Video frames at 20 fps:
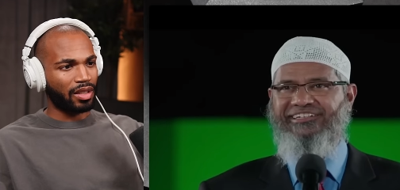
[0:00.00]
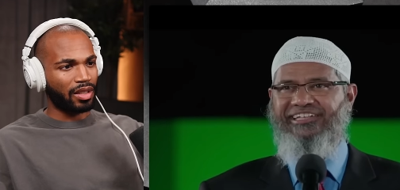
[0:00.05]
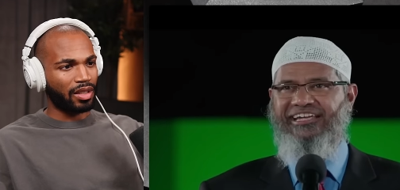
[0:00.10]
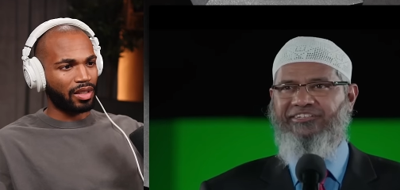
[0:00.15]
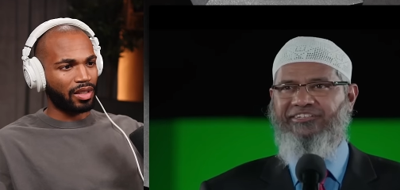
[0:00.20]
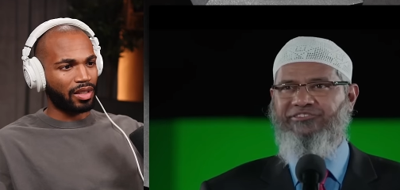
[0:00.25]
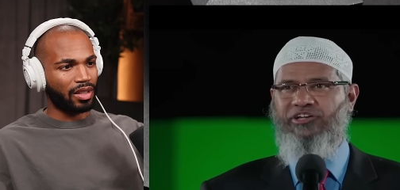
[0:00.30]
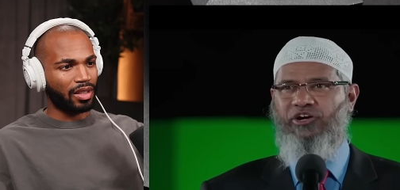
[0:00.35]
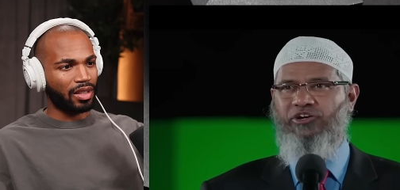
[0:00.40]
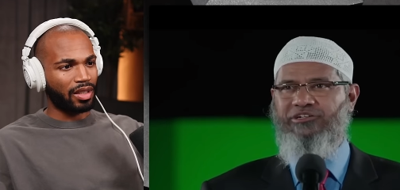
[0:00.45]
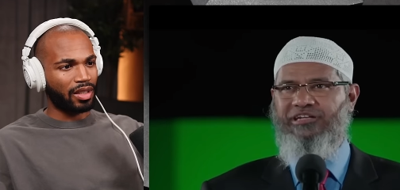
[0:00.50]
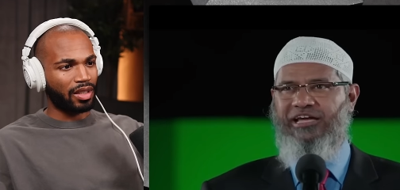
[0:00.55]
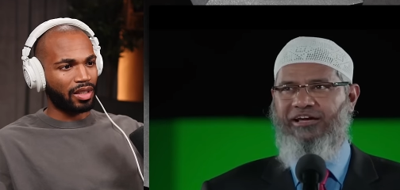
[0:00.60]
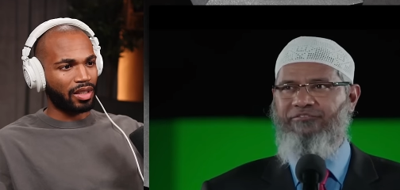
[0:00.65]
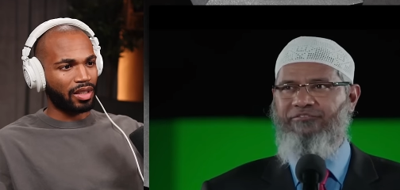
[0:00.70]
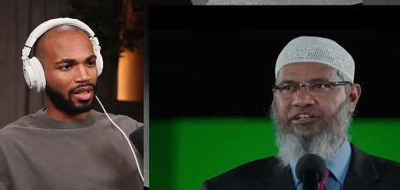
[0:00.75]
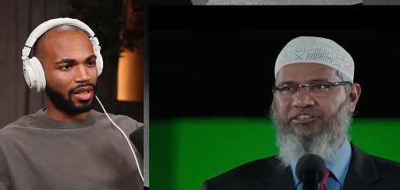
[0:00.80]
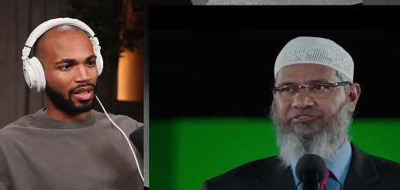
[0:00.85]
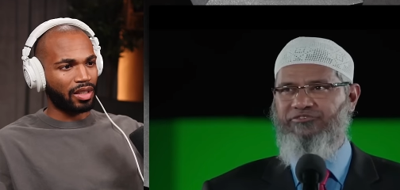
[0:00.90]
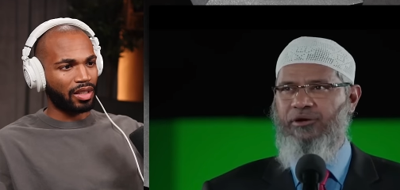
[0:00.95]
Speaker 1: takes out
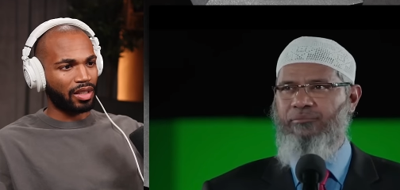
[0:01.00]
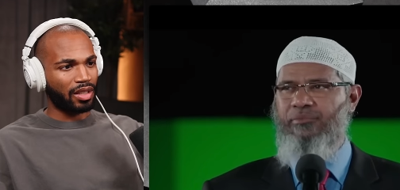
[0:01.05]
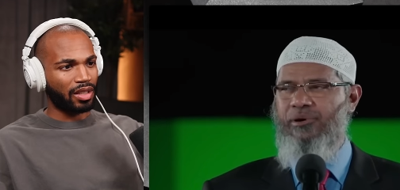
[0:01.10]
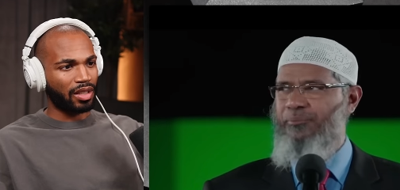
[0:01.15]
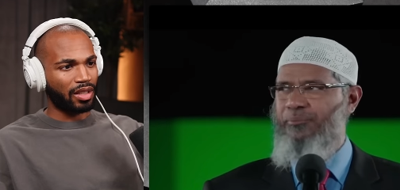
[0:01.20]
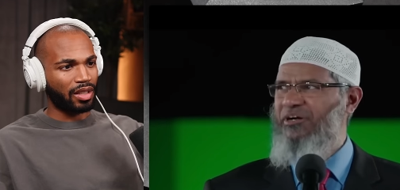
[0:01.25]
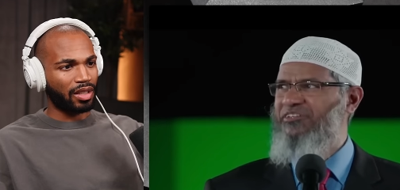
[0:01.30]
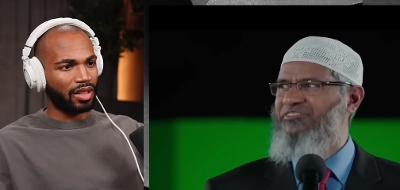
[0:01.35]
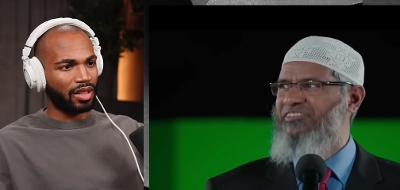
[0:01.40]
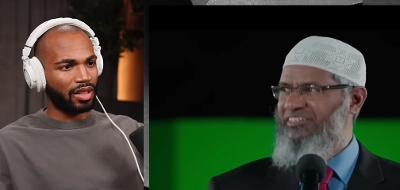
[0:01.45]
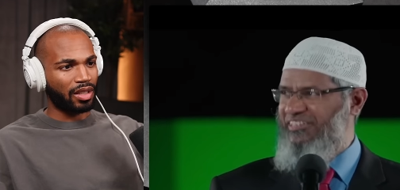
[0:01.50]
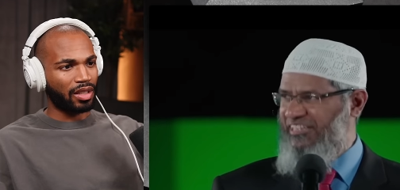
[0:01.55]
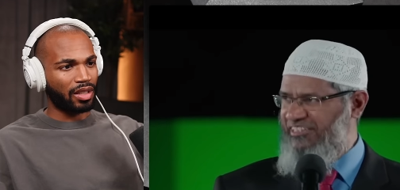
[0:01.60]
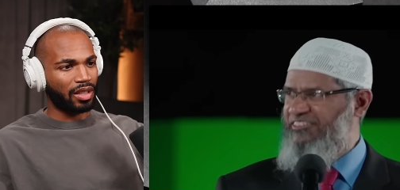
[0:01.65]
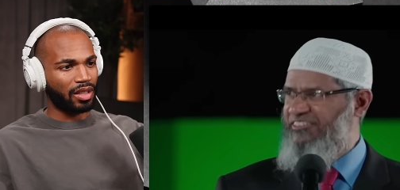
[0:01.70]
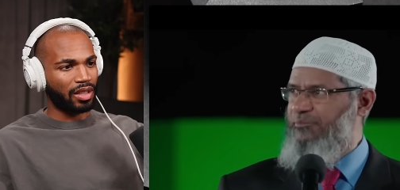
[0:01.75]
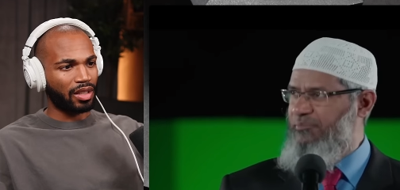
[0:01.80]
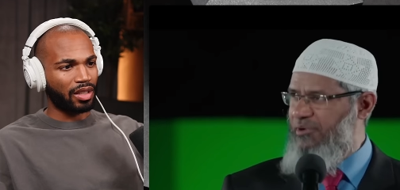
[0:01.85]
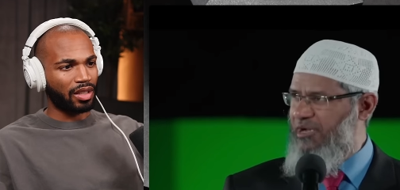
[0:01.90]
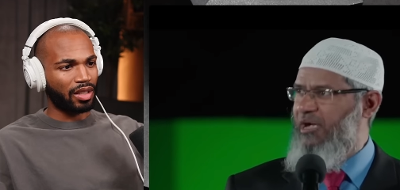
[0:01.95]
devils from a person,
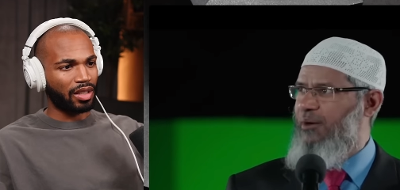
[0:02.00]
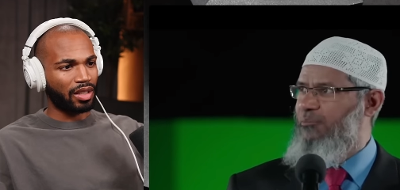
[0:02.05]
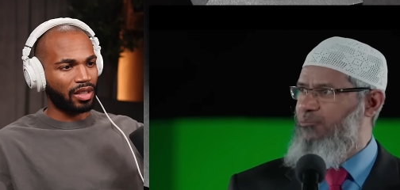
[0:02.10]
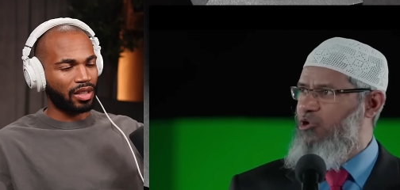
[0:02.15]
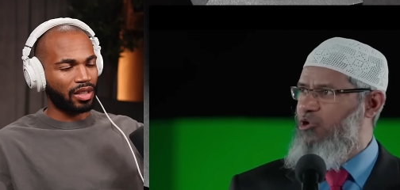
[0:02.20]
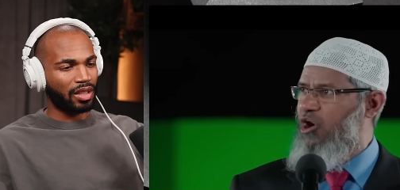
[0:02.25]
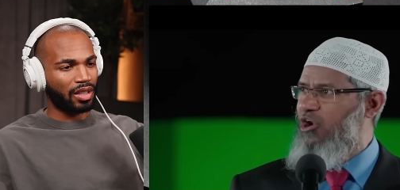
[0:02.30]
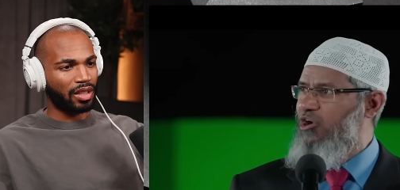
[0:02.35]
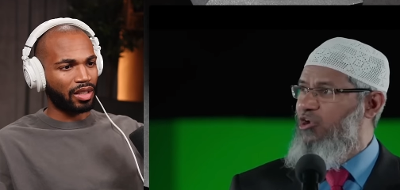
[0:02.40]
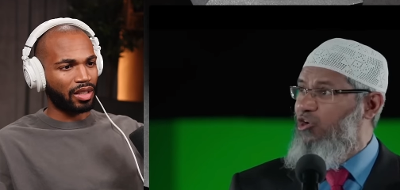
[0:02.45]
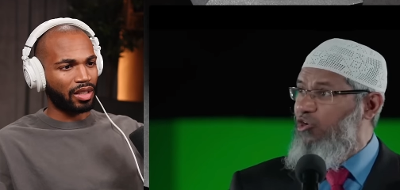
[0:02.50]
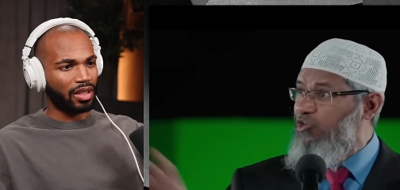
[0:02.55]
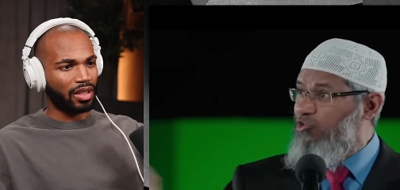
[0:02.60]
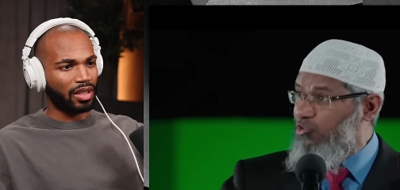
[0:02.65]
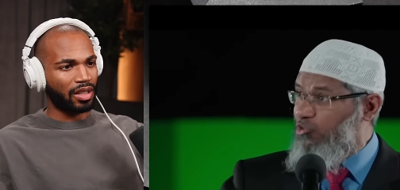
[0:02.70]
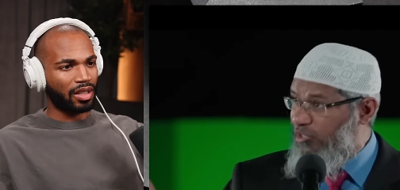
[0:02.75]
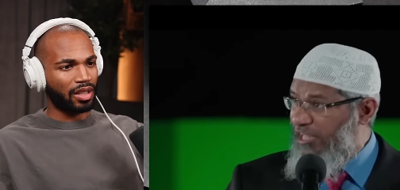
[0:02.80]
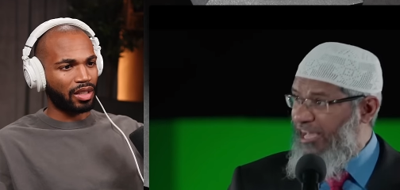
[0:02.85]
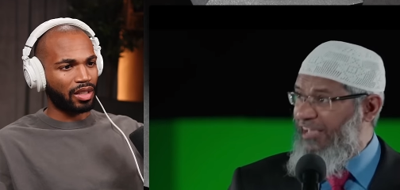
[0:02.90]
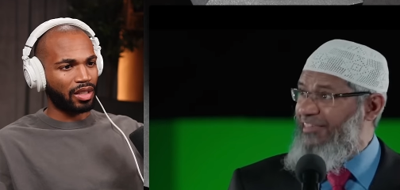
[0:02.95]
does he become God?
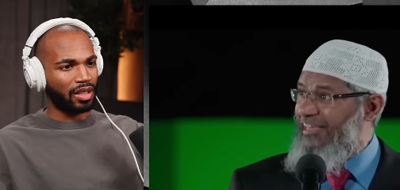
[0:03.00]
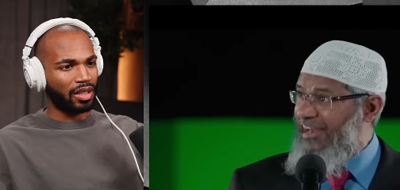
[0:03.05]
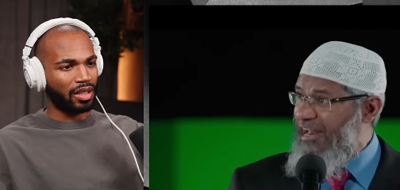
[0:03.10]
Today there